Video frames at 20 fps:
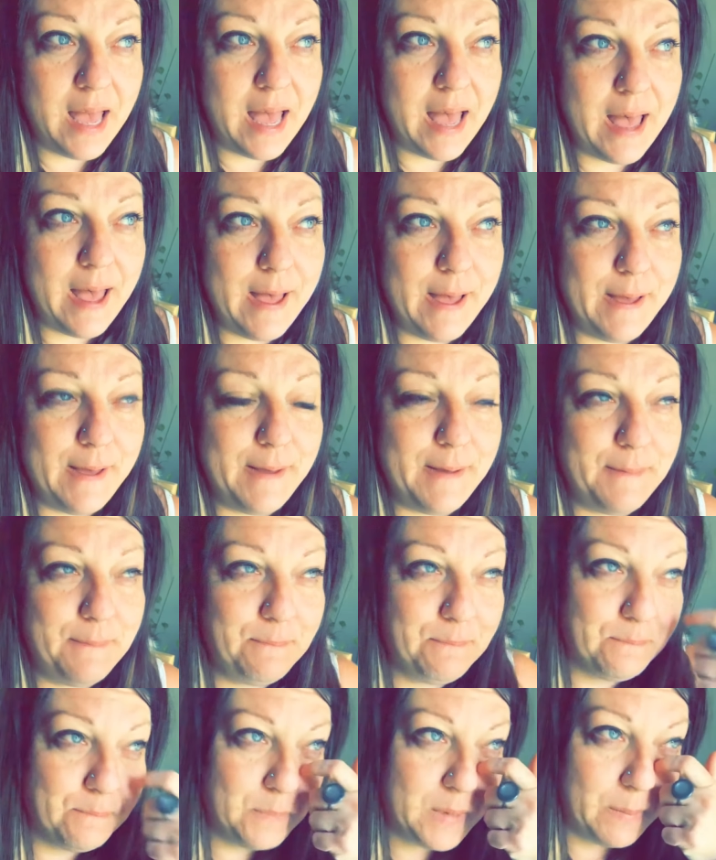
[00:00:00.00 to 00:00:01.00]

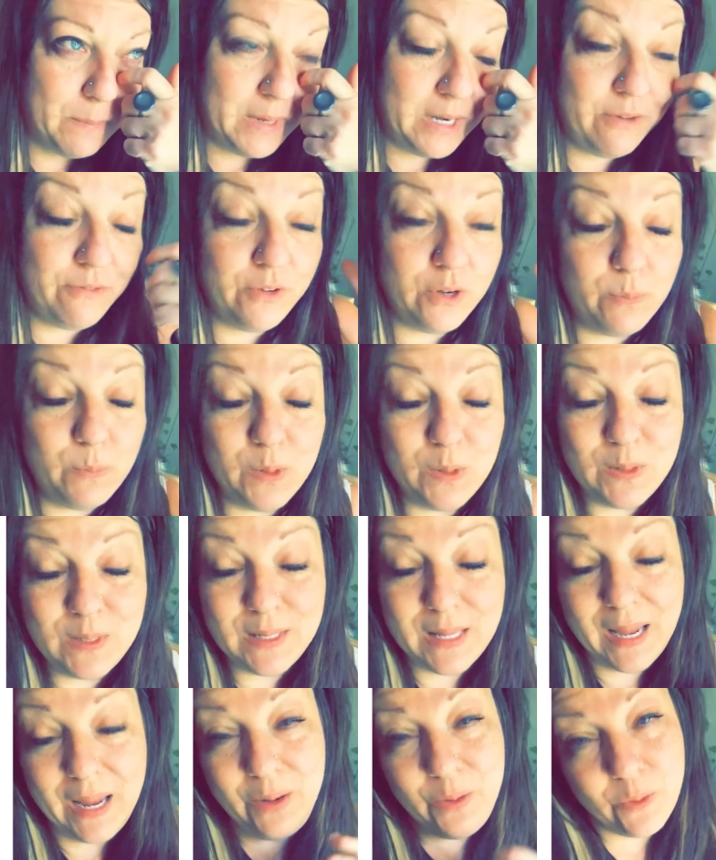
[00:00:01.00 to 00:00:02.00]
But if your moon
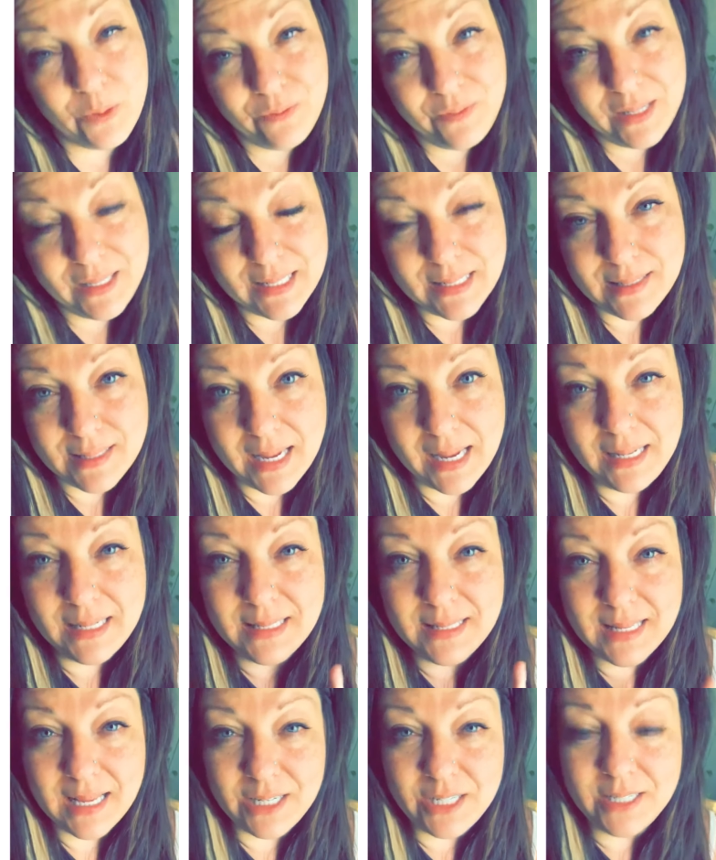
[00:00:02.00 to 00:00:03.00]
sign or Venus sign is
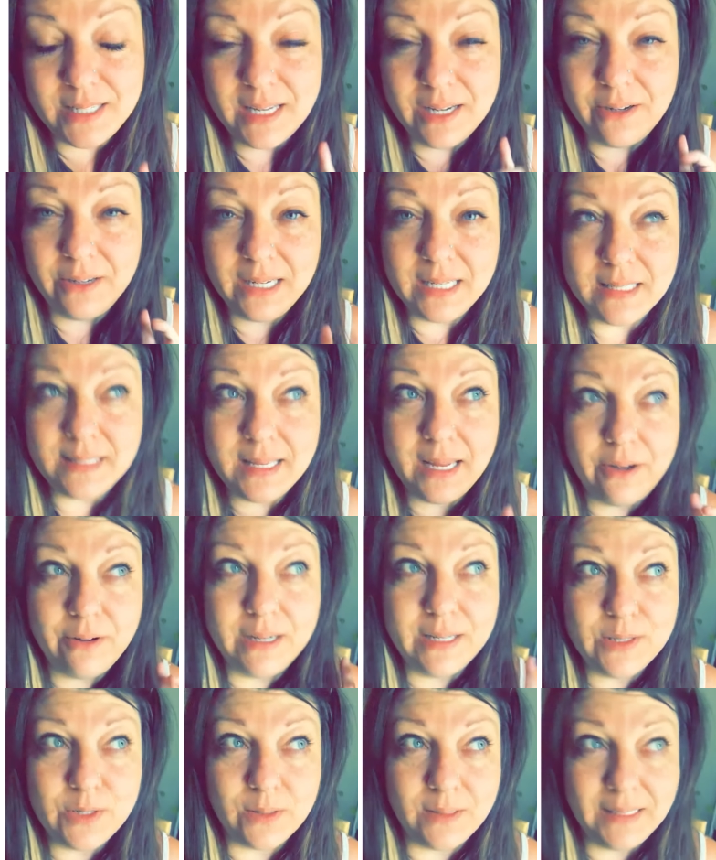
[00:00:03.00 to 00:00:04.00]
Sagittarius,
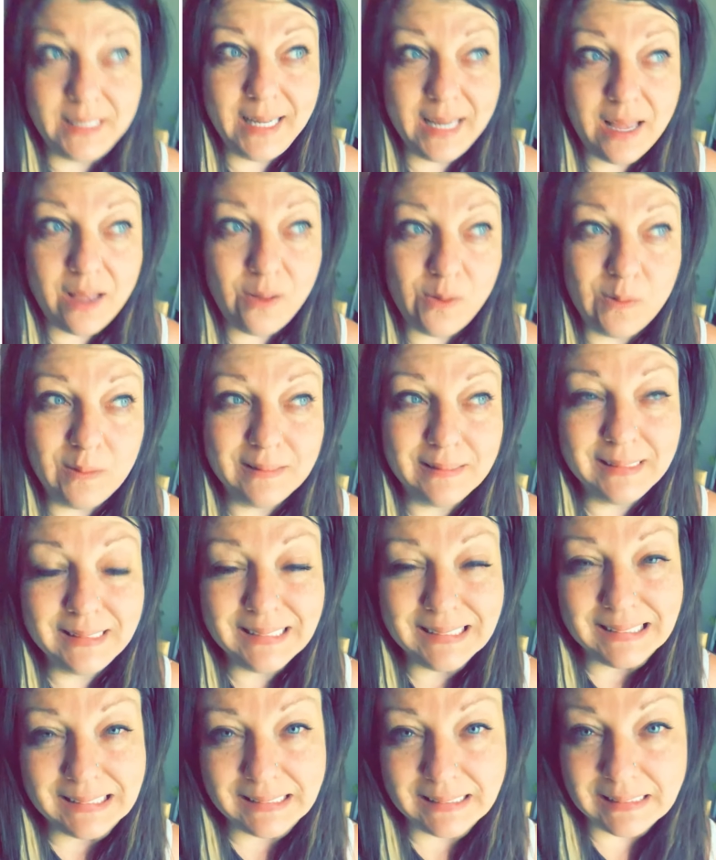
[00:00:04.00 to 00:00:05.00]
Aries, or Leo,
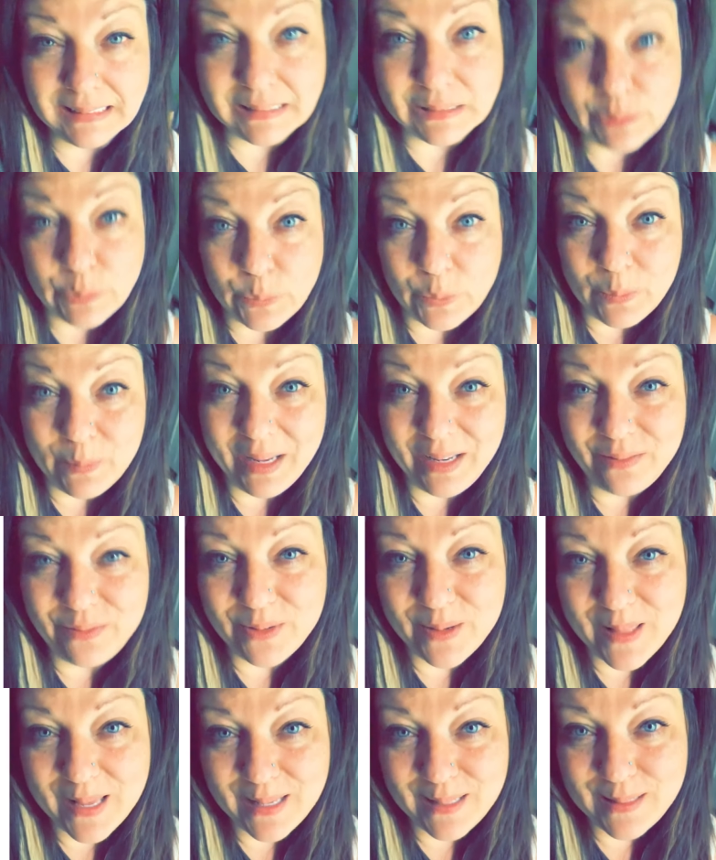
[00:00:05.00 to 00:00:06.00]
we're made
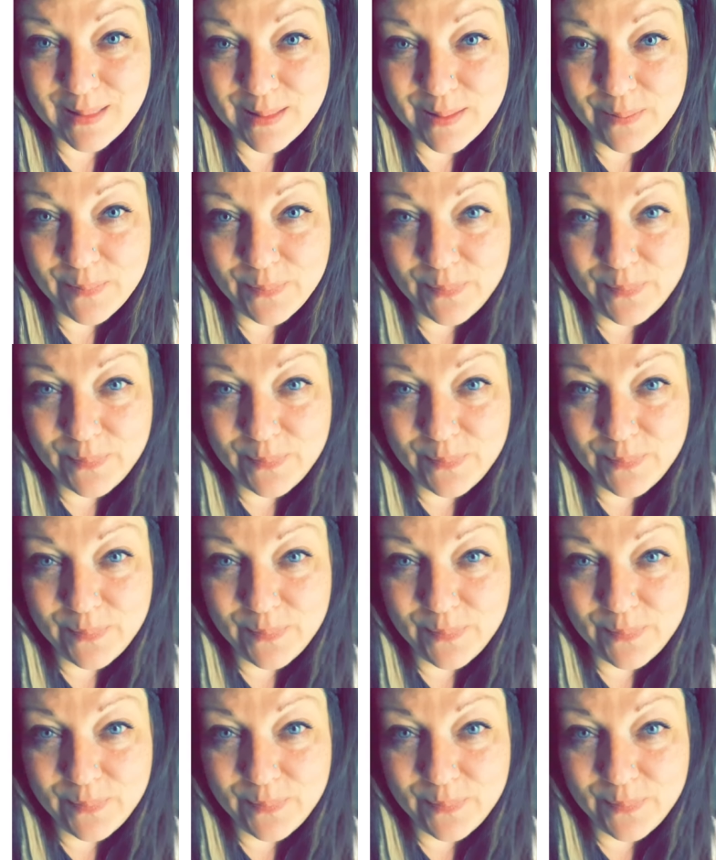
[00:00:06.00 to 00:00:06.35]
for this.